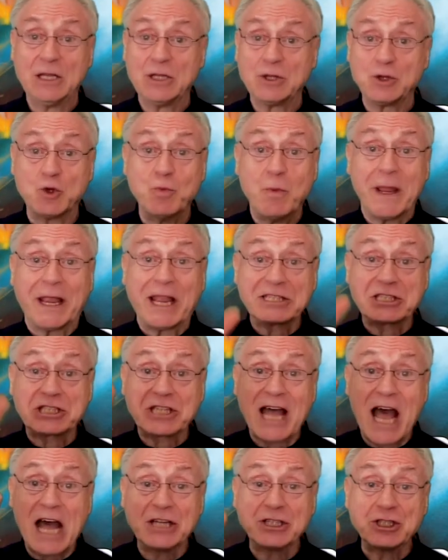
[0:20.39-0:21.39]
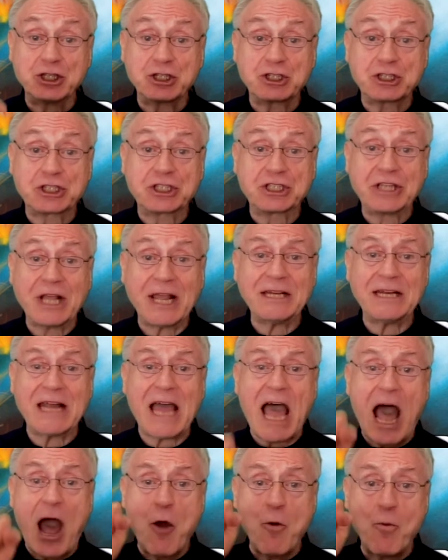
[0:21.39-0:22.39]
to make us understand
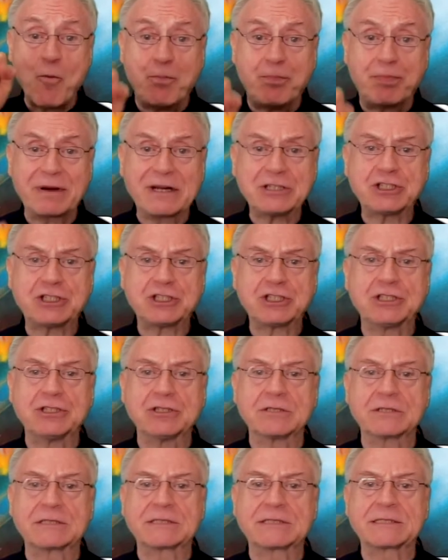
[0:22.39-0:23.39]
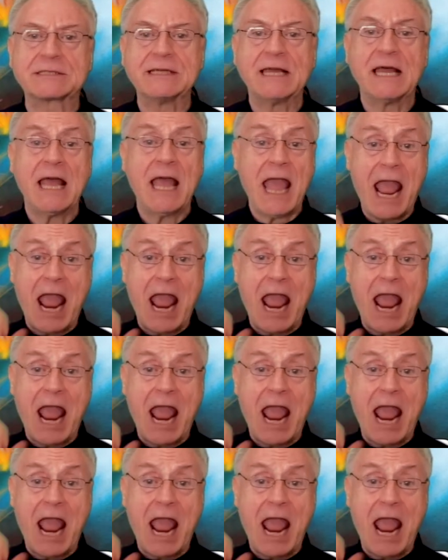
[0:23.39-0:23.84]
how precious